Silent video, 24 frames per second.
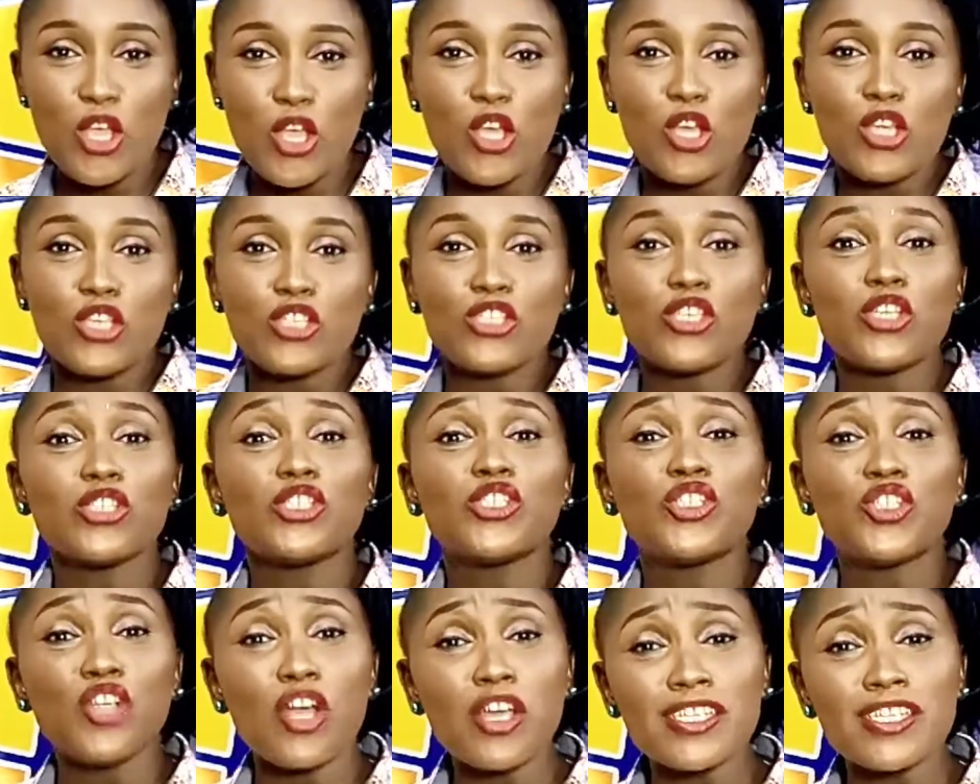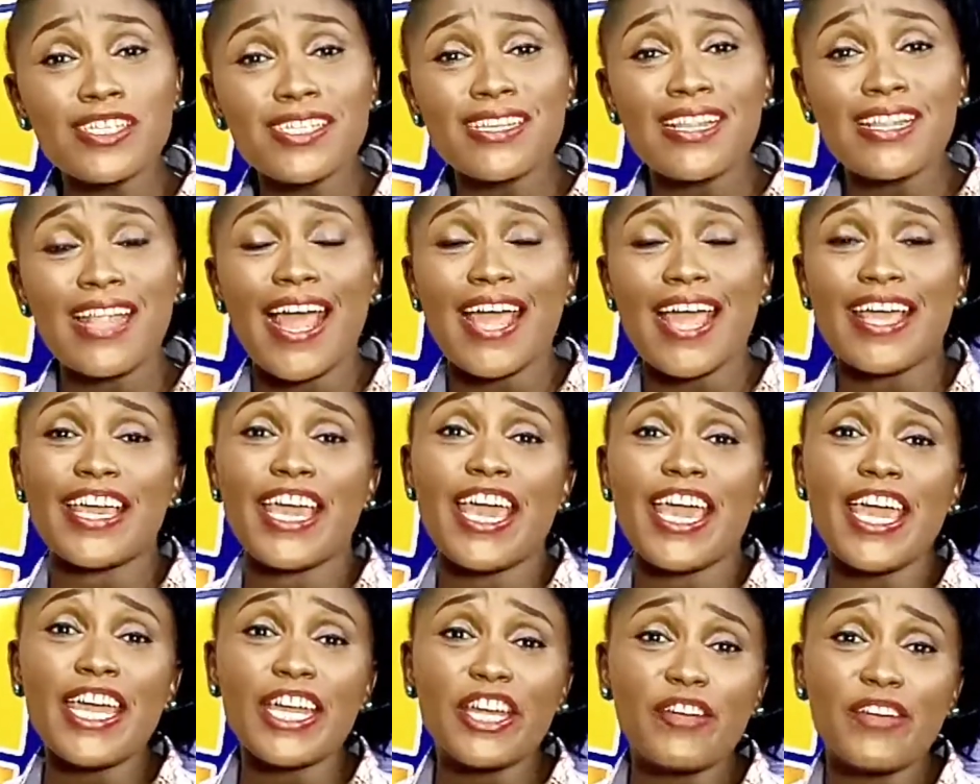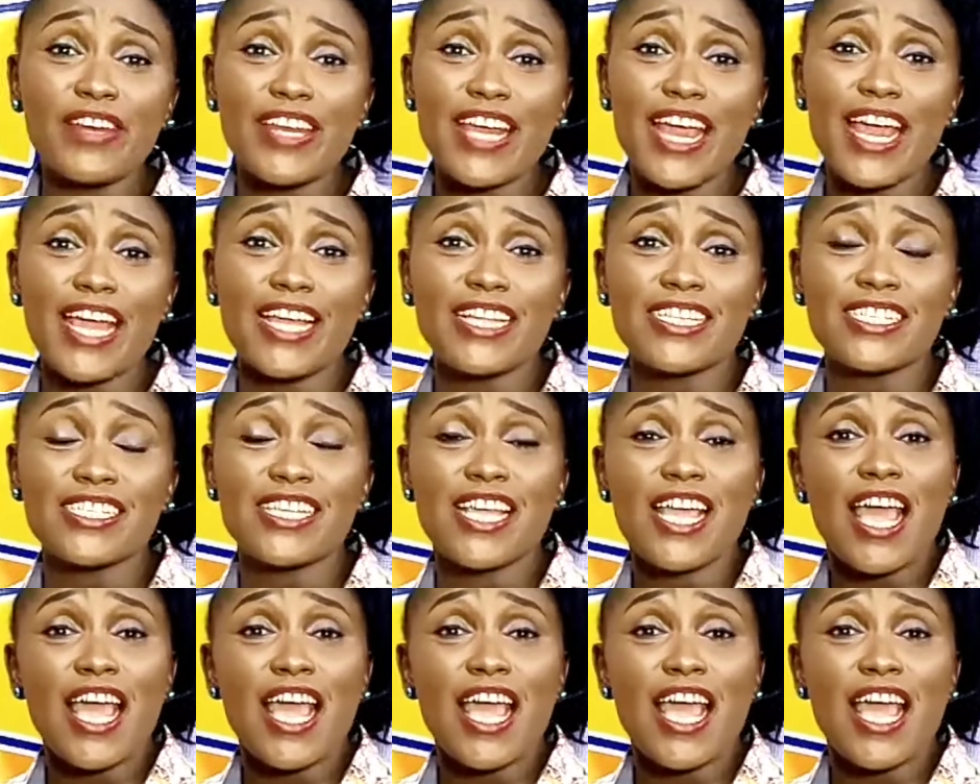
So just like ingredients